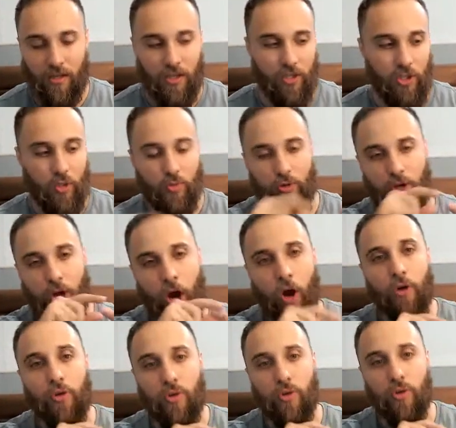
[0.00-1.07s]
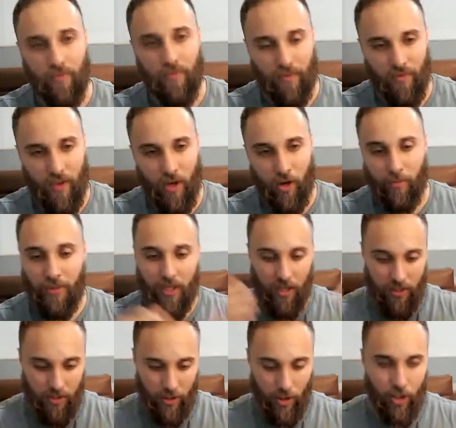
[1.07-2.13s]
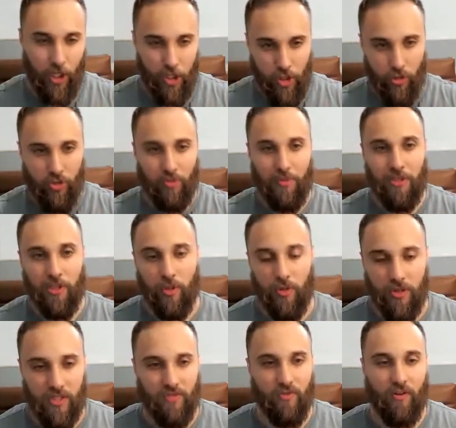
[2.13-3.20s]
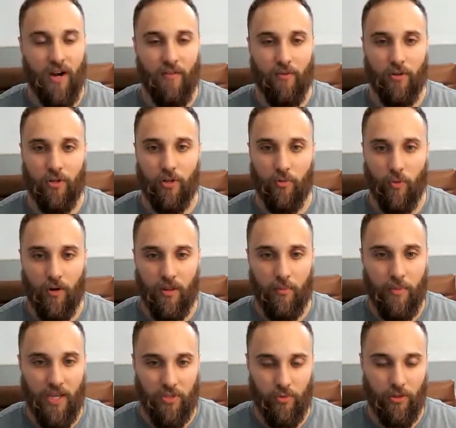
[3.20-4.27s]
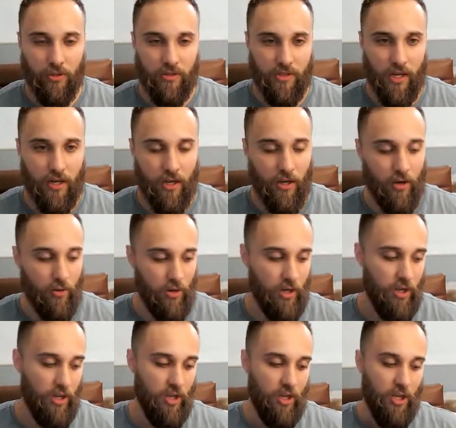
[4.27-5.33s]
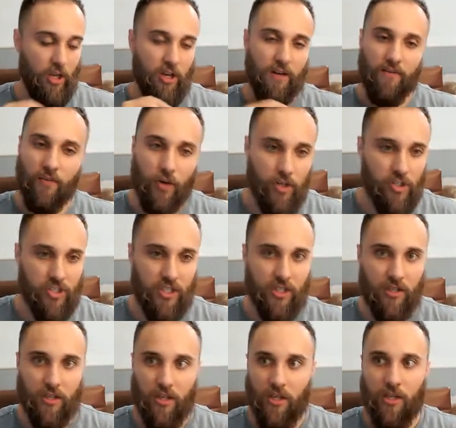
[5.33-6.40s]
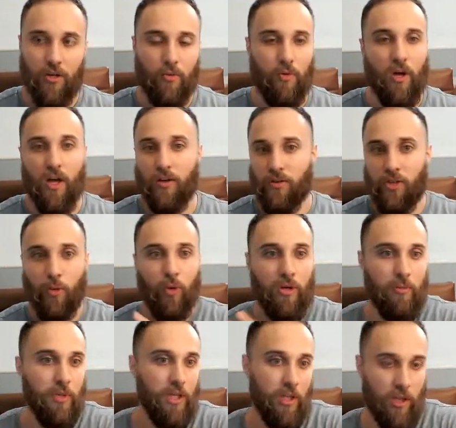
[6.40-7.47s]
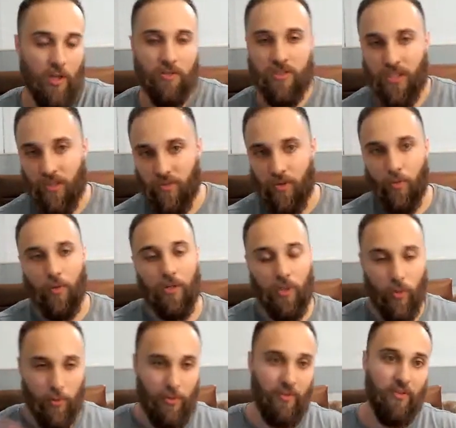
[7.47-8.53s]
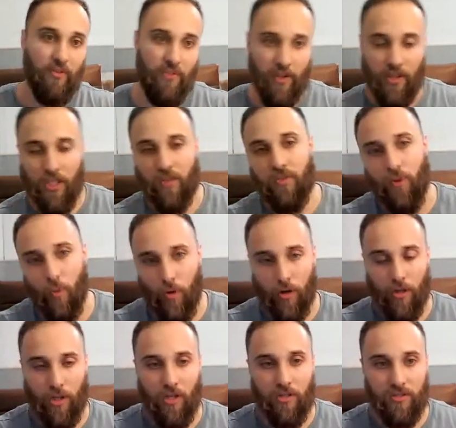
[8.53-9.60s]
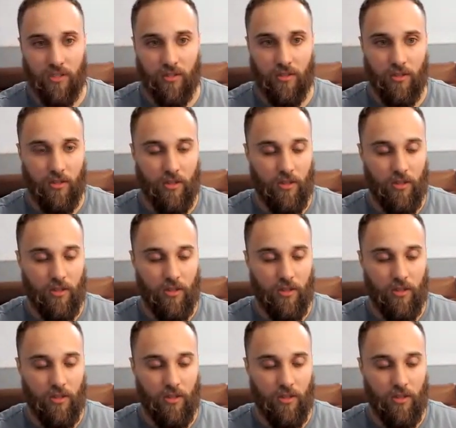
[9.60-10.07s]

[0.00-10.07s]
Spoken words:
You can fulfill because look at you. You've been doing this forever. You're one of the best realtors I know. Conversion, well, you wouldn't be closing you wouldn't be fulfilling if you weren't closing,